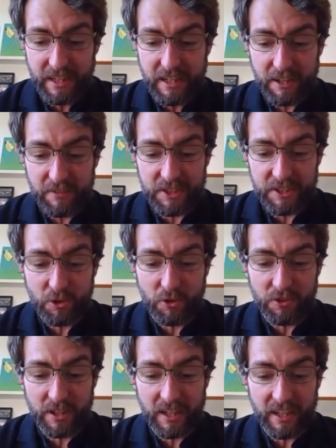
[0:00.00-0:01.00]
of his
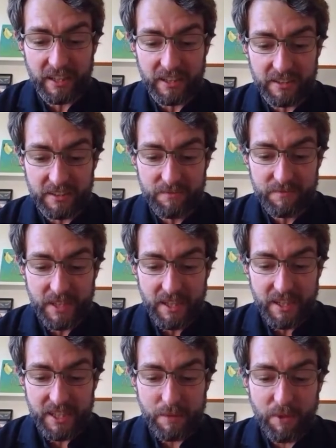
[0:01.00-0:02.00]
Northern Ireland,
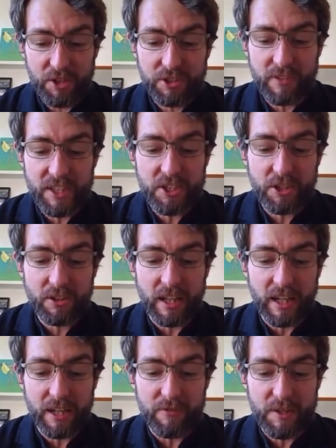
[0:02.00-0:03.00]
the most original
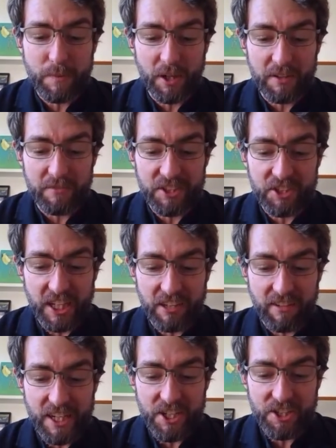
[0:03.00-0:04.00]
Irish poet of his
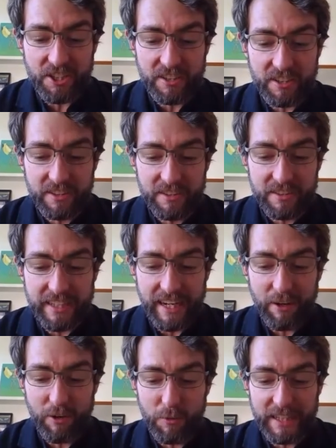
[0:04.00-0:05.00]
generation,
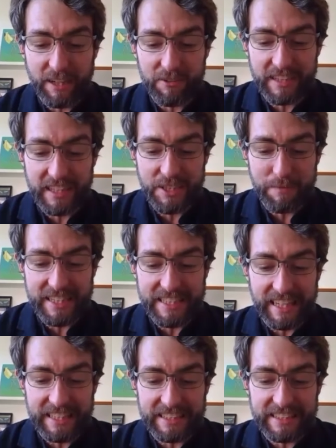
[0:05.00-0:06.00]
dour without
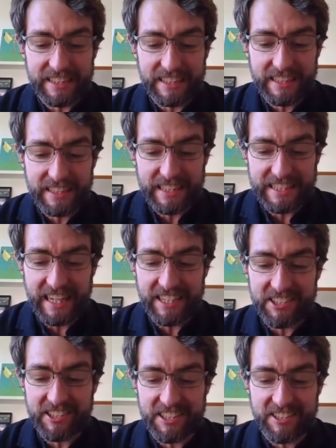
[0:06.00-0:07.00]
sentimentality,
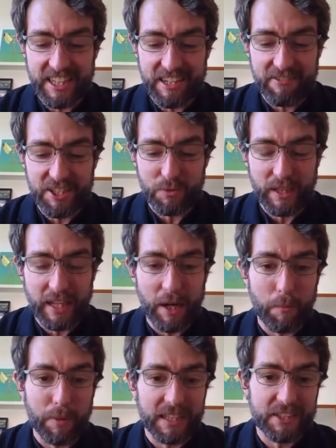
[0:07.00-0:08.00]
intensely serious
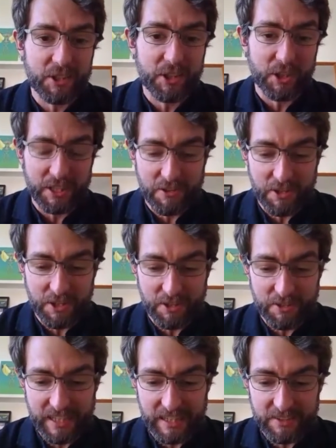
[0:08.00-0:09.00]
without political
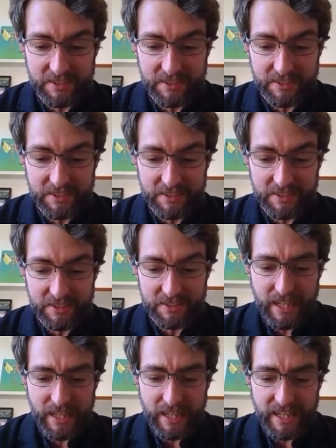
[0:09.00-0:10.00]
enthusiasm.
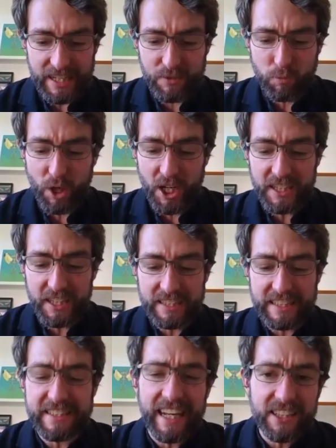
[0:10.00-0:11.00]
His work is
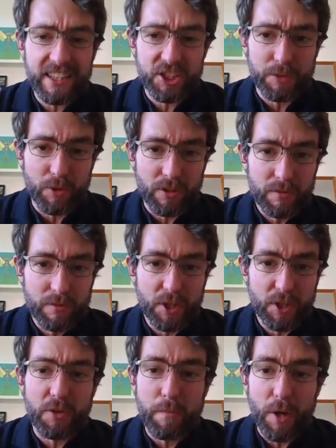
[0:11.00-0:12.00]
intelligible but
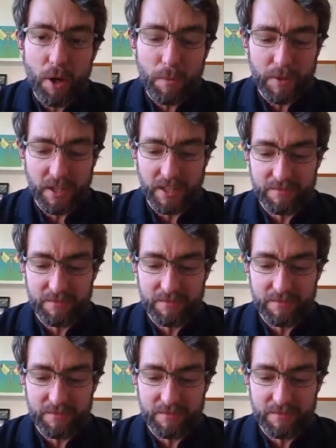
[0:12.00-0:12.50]
unpopular,